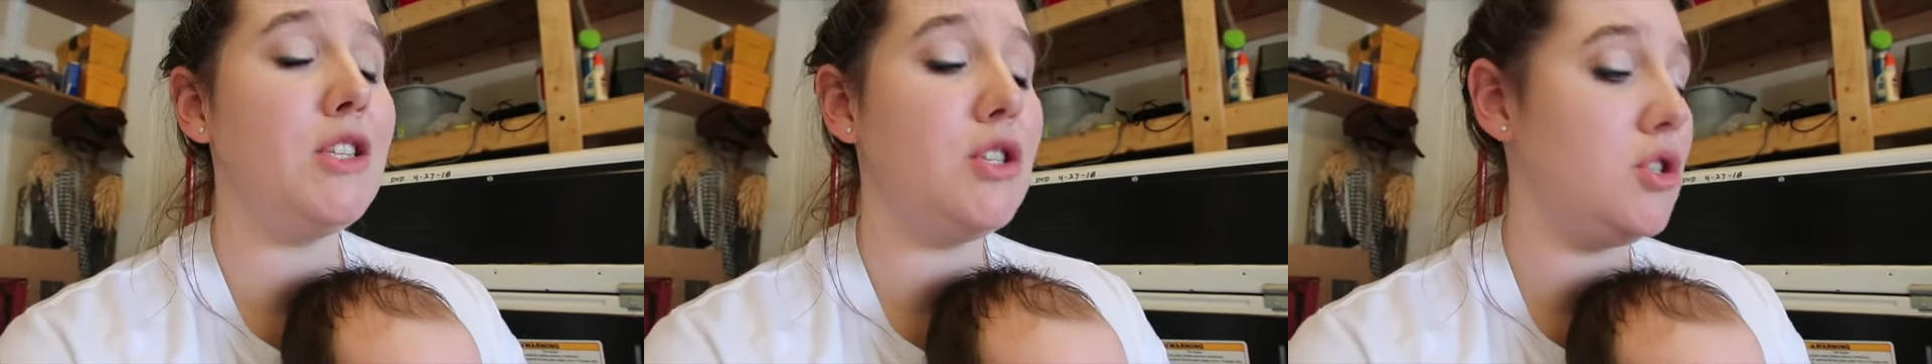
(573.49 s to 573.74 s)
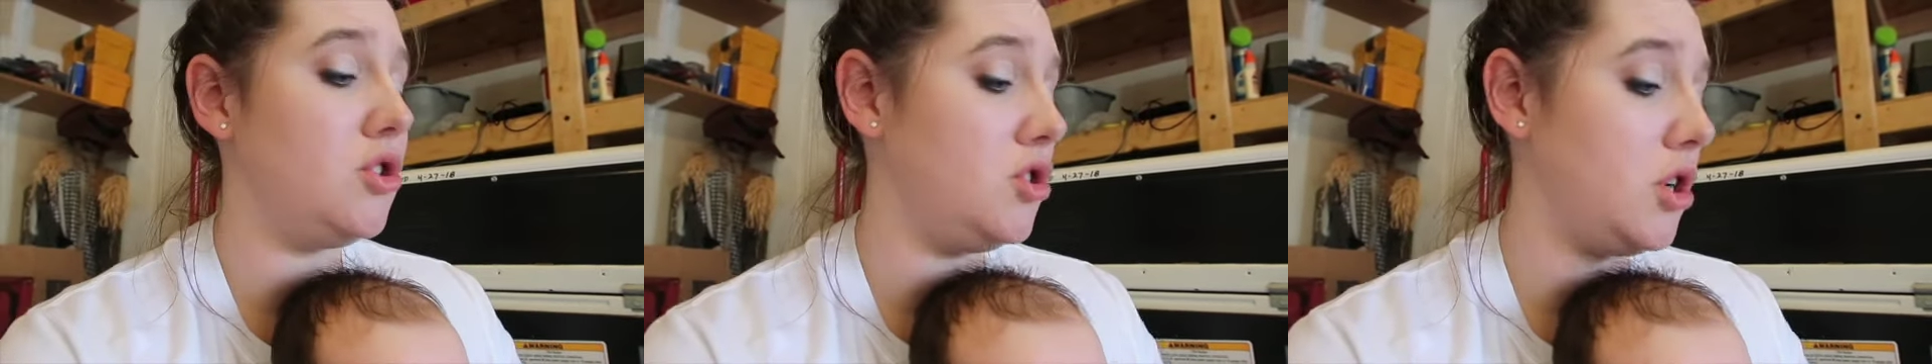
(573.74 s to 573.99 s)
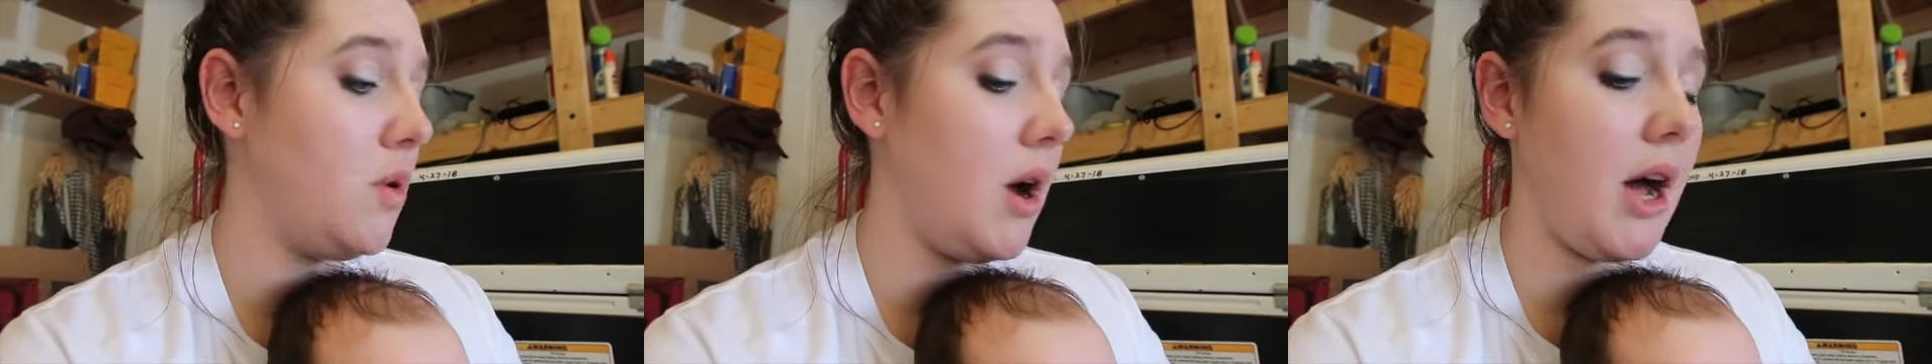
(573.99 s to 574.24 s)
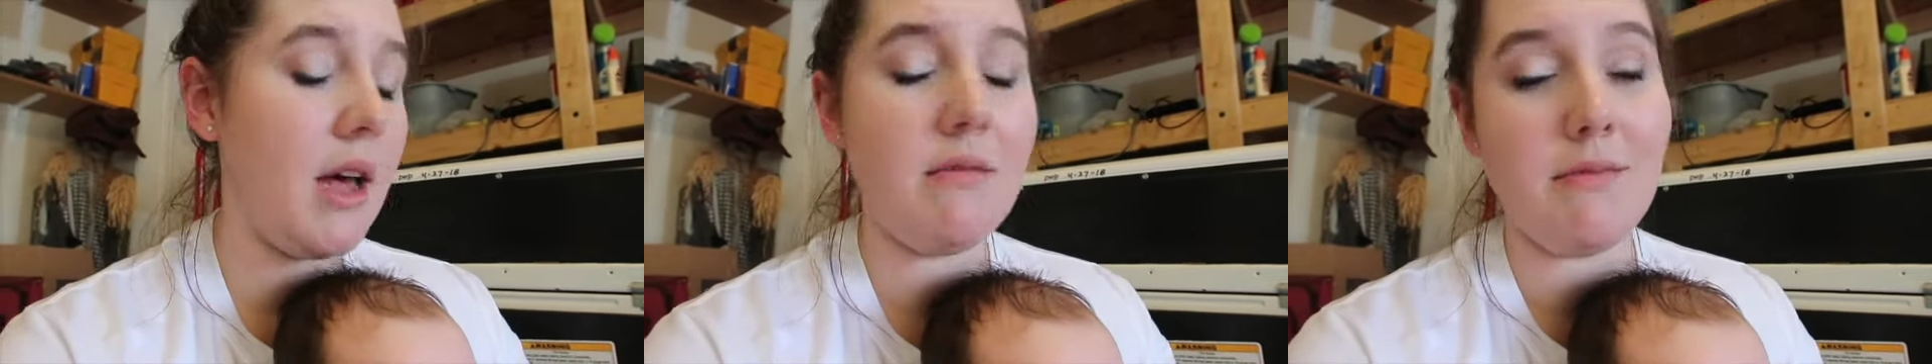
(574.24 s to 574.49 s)
it's so
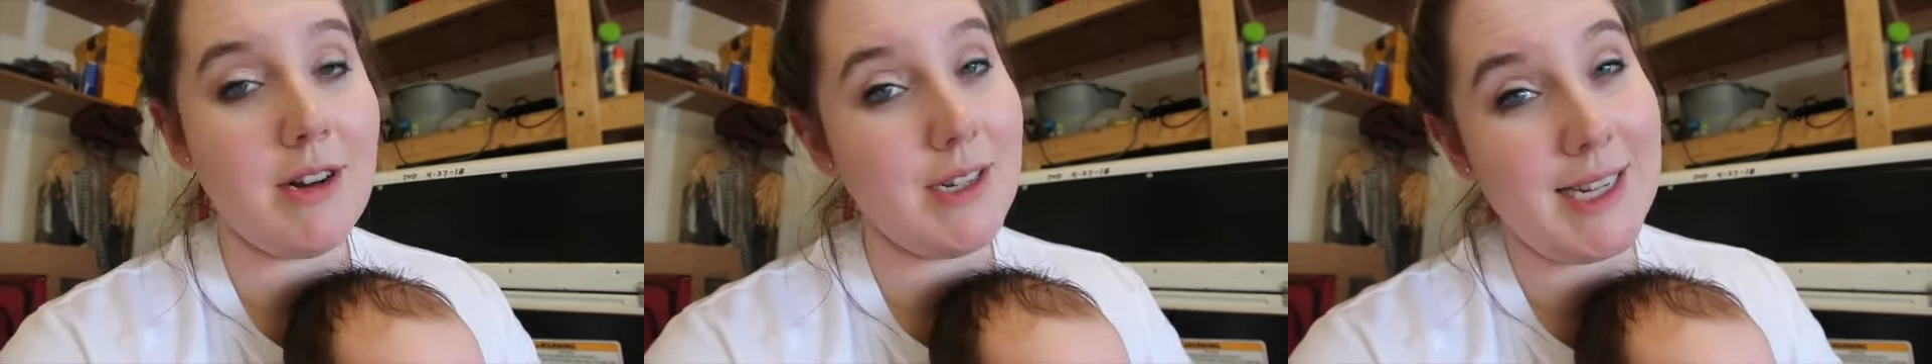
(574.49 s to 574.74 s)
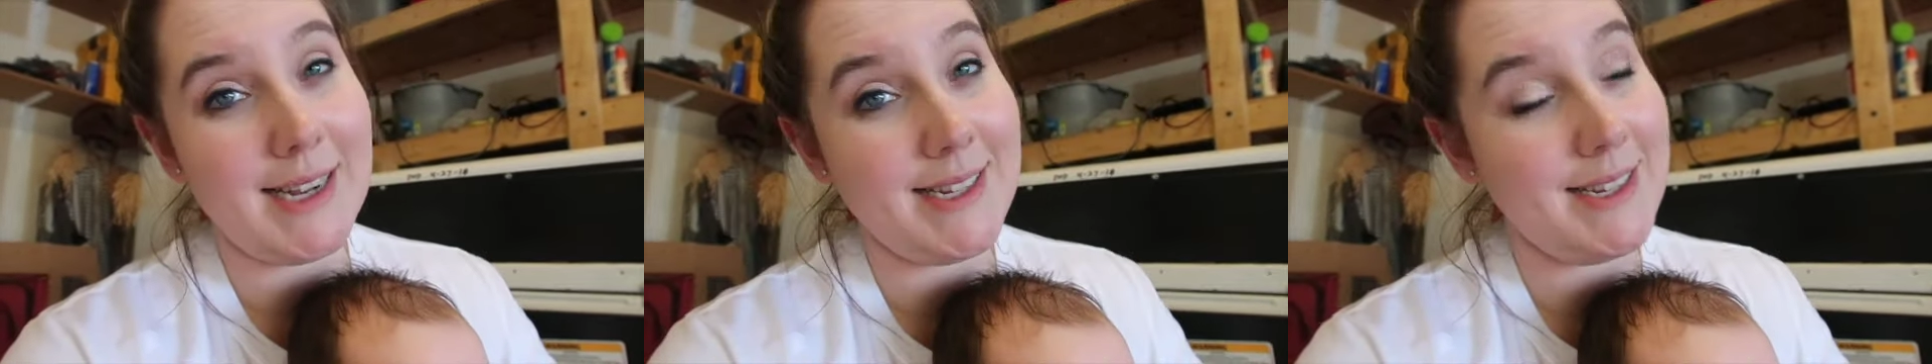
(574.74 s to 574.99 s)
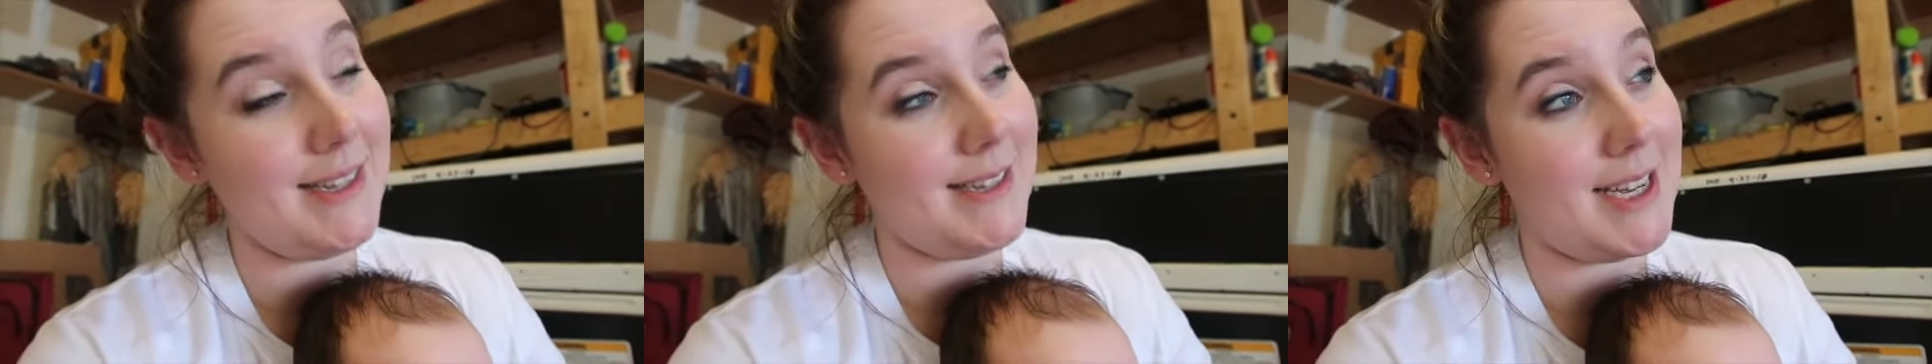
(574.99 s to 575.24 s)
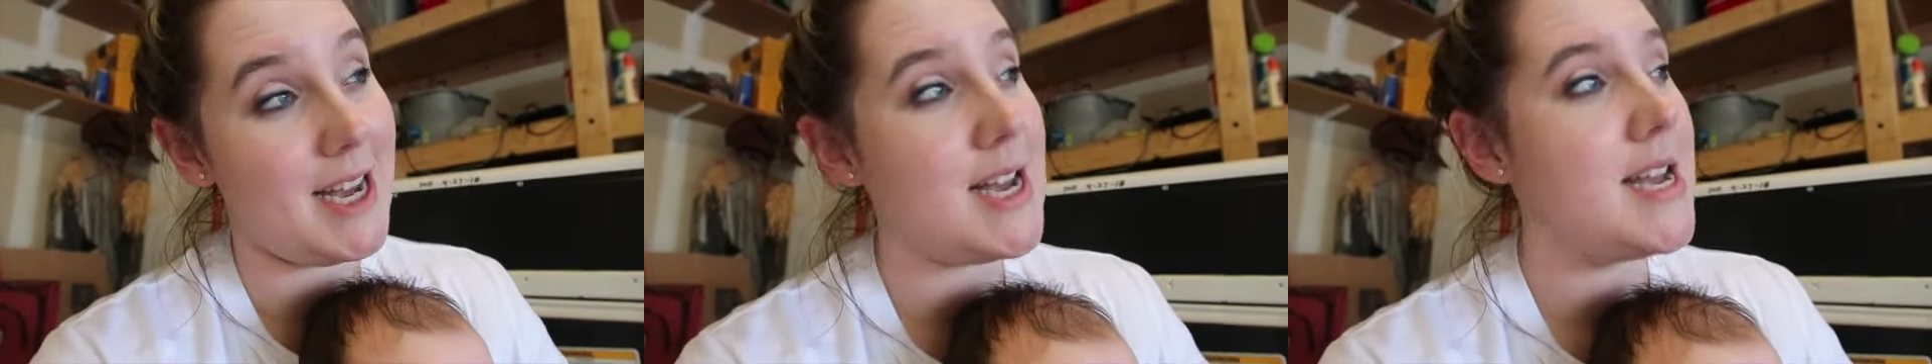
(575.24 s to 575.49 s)
hot. We're in Texas,
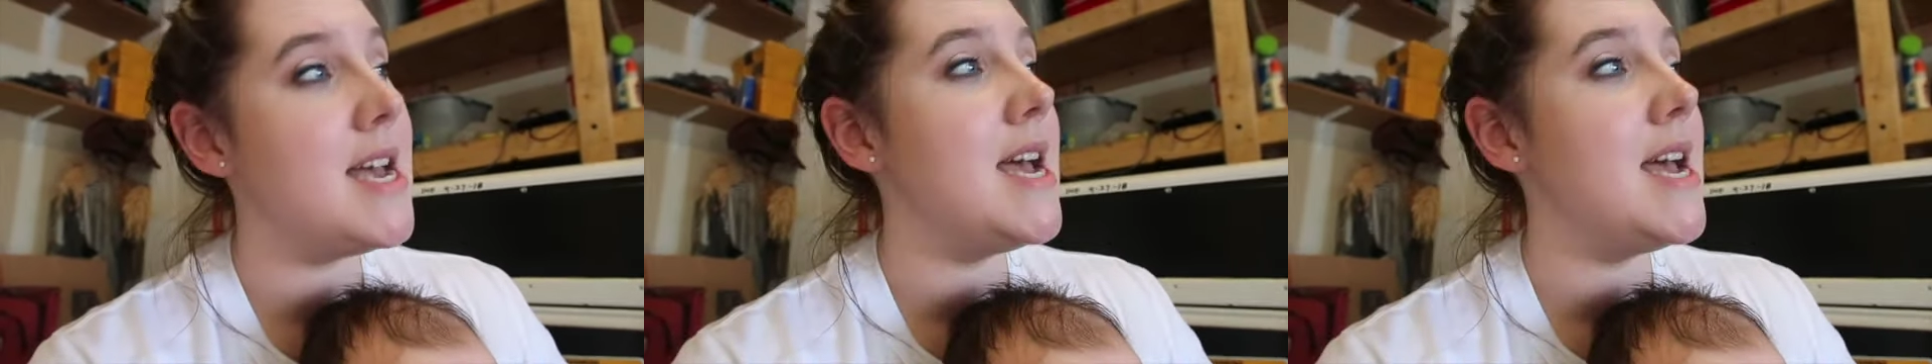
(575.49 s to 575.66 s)
duh.